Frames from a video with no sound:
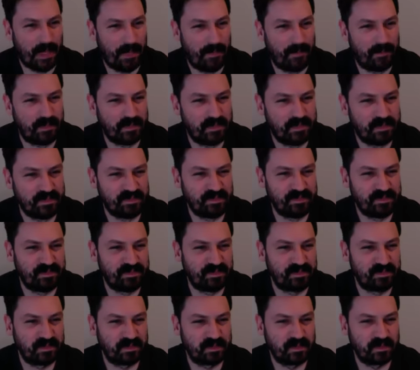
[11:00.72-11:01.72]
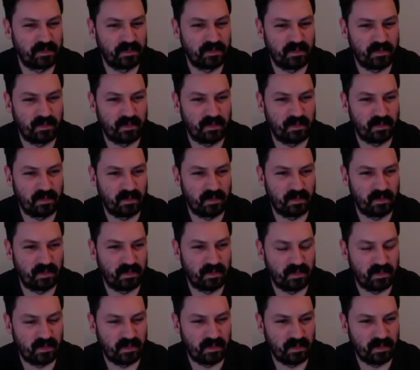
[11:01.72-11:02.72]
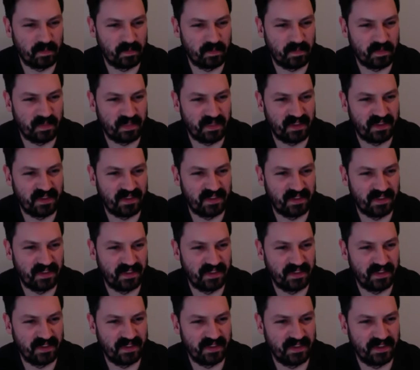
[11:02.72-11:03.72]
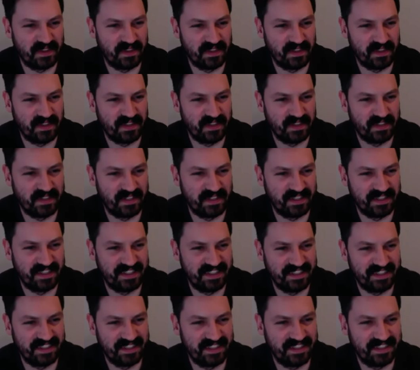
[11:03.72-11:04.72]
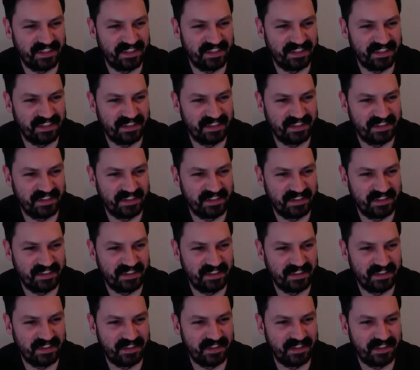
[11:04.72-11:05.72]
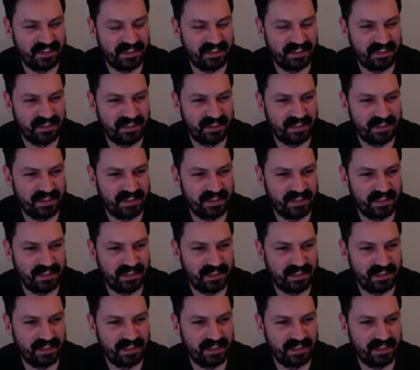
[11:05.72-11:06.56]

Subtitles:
[no speech]